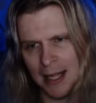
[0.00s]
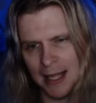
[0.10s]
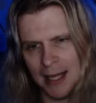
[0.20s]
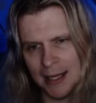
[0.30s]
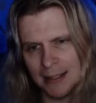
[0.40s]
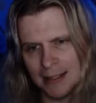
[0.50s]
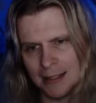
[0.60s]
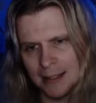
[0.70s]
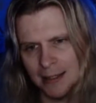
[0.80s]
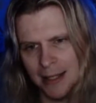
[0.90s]
And
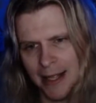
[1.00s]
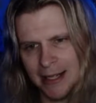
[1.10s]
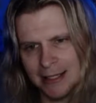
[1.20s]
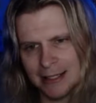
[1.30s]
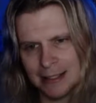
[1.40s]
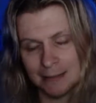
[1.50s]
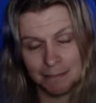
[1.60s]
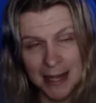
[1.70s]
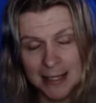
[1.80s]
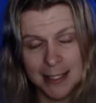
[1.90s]
he's
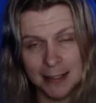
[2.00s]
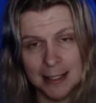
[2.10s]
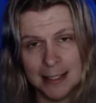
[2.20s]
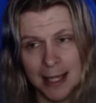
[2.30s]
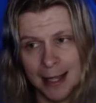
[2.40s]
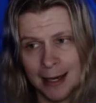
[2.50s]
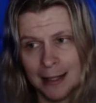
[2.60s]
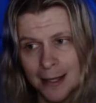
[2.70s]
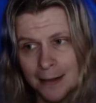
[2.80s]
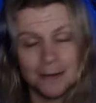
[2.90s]
basically saying,
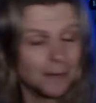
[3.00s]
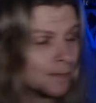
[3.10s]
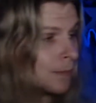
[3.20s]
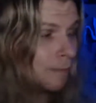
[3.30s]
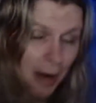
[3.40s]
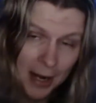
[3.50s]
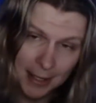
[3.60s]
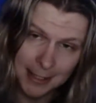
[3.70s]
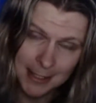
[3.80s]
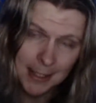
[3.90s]
yo,
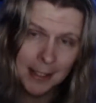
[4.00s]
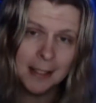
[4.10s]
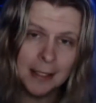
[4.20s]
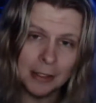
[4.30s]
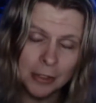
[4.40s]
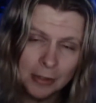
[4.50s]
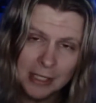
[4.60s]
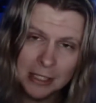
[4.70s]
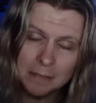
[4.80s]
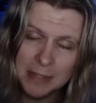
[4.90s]
Bucks, you
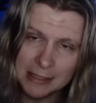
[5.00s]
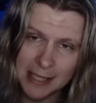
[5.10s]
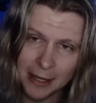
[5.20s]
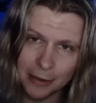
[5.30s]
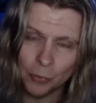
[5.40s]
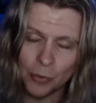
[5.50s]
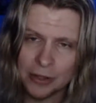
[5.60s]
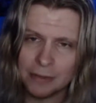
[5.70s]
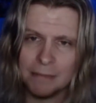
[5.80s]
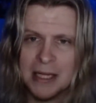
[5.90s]
need to be down
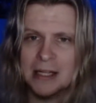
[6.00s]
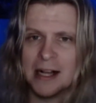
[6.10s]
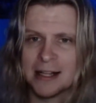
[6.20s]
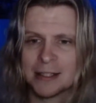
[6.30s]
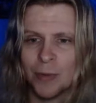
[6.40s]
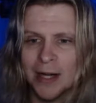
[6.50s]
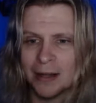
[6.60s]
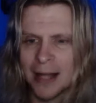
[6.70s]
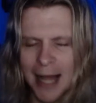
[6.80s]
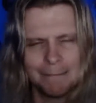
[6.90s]
with me as
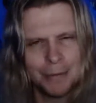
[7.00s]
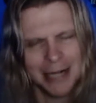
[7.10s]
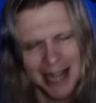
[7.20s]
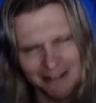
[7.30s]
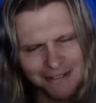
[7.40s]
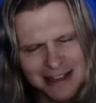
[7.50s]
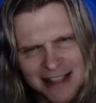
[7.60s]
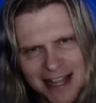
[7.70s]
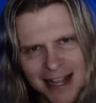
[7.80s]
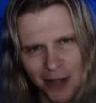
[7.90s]
well. Like, I put
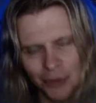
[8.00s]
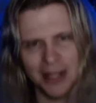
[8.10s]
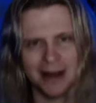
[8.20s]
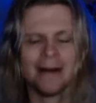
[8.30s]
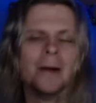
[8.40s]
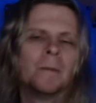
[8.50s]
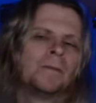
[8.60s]
everything out there.